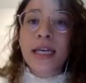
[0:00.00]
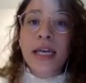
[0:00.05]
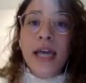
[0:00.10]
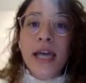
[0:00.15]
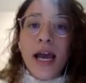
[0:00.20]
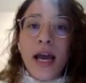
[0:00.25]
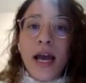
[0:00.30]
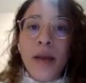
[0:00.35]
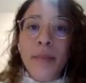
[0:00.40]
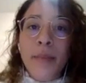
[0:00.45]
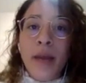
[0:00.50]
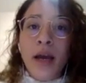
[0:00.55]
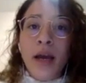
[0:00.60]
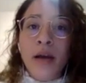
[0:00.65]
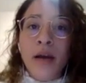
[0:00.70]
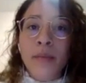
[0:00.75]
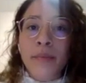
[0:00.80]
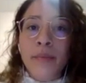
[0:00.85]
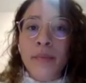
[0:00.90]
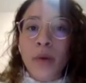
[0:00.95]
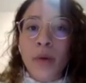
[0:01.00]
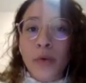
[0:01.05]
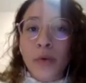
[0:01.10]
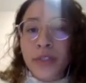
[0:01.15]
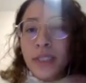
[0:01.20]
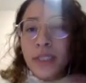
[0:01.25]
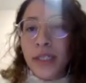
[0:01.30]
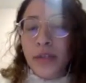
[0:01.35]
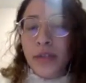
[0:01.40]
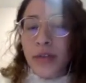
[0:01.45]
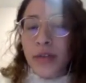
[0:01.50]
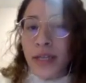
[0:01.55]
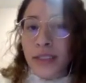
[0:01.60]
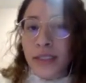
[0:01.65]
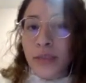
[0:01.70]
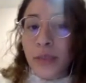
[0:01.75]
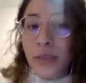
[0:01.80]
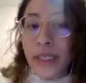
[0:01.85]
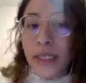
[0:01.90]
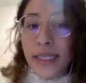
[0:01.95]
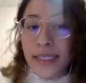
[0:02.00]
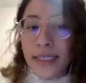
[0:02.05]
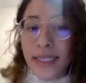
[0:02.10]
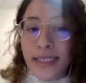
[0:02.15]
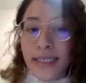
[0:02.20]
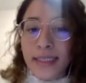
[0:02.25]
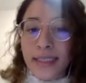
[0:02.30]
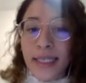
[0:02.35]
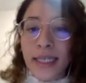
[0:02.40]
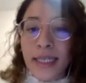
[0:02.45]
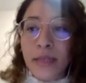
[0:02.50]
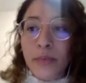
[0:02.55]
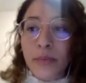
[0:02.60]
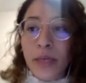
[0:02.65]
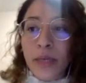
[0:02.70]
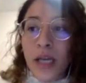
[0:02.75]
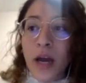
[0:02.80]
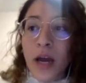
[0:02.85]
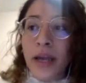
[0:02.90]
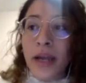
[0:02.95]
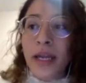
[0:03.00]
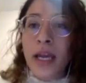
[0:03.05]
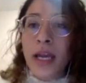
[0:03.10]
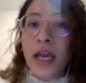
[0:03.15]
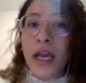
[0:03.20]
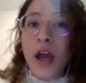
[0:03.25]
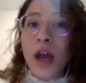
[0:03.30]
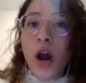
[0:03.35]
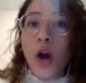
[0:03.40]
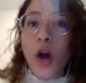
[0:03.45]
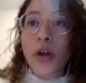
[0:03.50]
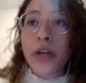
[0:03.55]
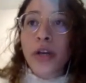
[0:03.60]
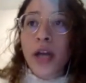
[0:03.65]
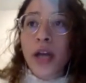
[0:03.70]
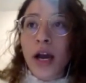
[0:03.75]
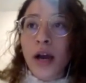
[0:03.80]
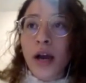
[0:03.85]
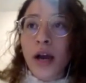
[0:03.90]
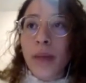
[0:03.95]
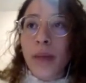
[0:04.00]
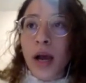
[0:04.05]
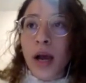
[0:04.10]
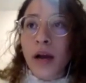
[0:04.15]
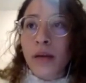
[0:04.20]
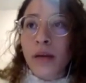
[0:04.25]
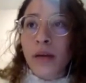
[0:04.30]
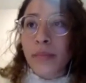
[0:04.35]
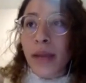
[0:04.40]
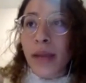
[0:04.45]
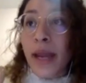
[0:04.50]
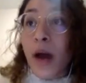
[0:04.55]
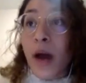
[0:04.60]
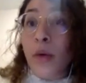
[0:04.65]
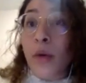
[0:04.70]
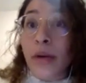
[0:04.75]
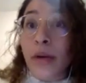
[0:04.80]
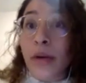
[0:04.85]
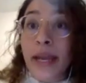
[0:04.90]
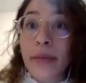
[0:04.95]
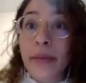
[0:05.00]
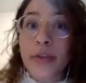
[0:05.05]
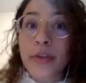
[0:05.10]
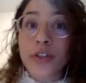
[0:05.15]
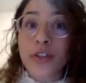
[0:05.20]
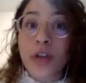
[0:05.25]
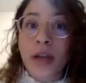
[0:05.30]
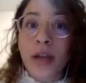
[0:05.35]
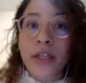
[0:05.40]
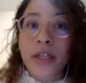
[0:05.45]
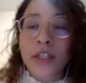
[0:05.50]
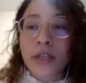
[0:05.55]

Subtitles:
or standardized reading tests, they rely on our language knowledge.